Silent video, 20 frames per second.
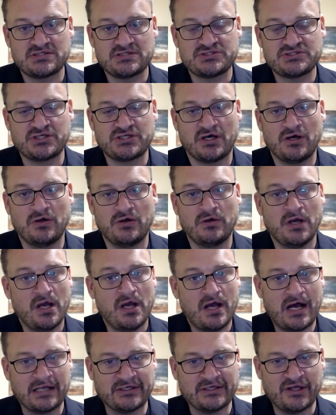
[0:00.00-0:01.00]
So
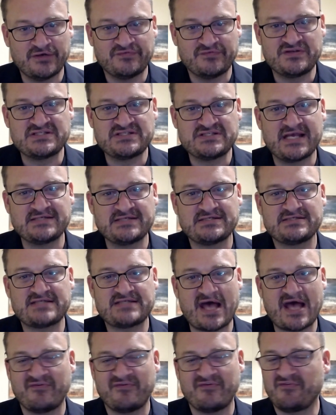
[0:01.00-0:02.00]
a lot of diseases have
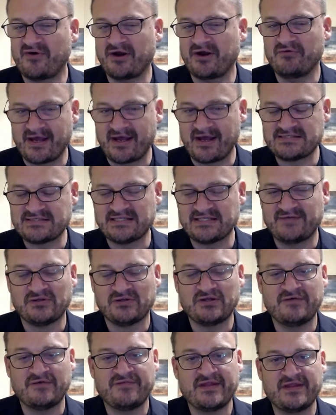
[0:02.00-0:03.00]
a very raised level
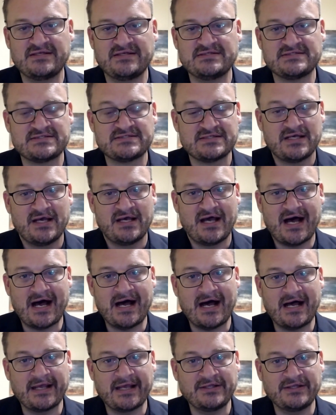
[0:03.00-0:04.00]
of these
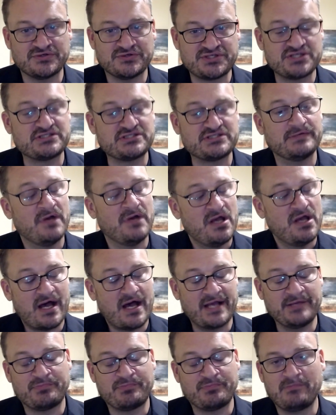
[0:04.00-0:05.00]
in your system. Are
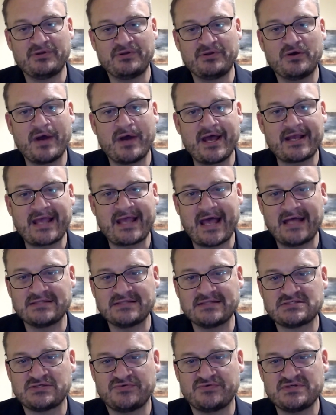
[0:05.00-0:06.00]
you probably aware
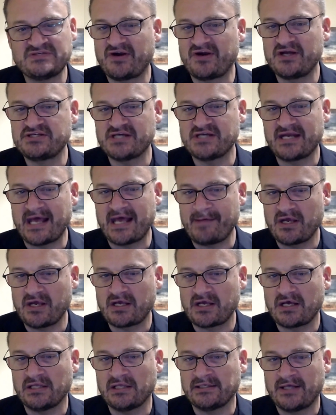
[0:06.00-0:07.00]
cancer is very dynamic?
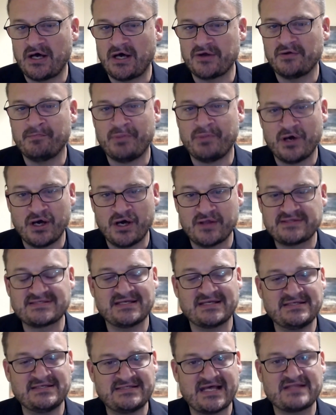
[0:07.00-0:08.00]
A lot of births
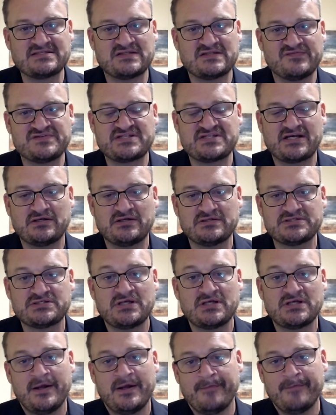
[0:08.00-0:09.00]
and deaths of cells.
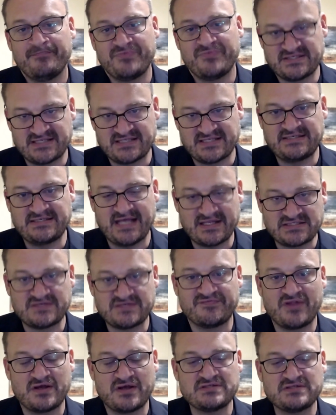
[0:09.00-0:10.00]
It's the deaths of
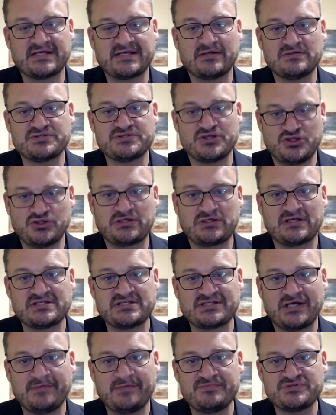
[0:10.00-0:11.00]
those cells, the
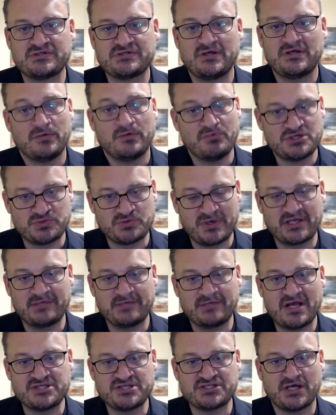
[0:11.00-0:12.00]
nucleosomes, which we can
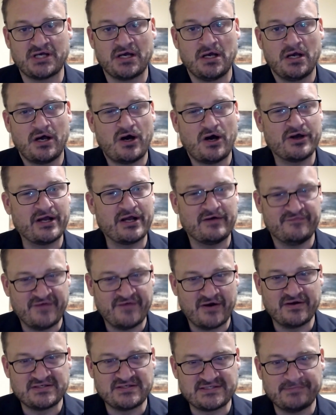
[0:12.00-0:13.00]
measure on our
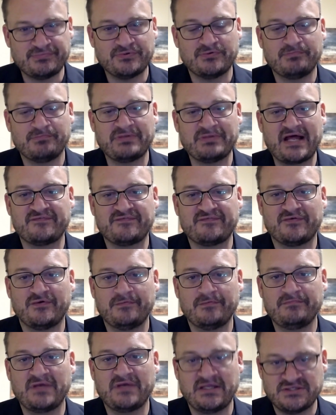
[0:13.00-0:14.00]
very simple platform
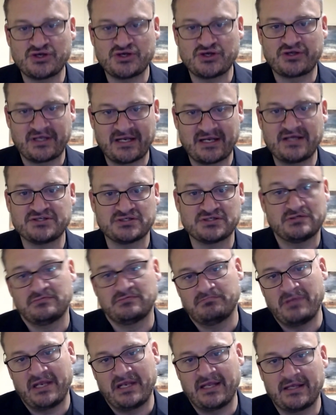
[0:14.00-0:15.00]
in circulation,
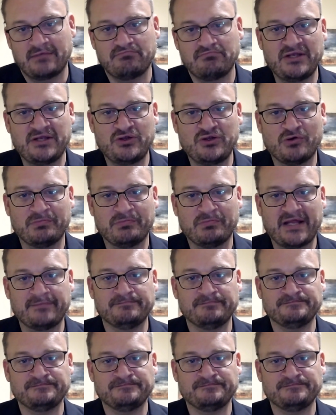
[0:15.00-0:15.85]
meaning in your blood.